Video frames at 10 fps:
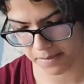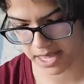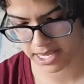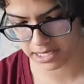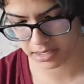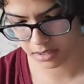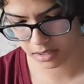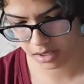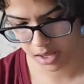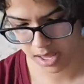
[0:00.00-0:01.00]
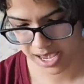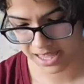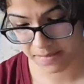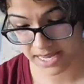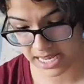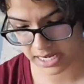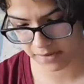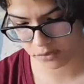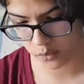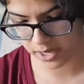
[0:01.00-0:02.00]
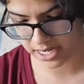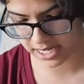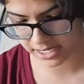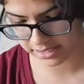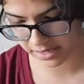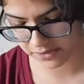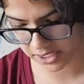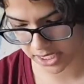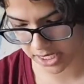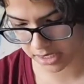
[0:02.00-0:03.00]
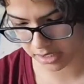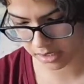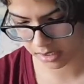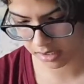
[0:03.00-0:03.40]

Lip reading: made in the beginning of 2017.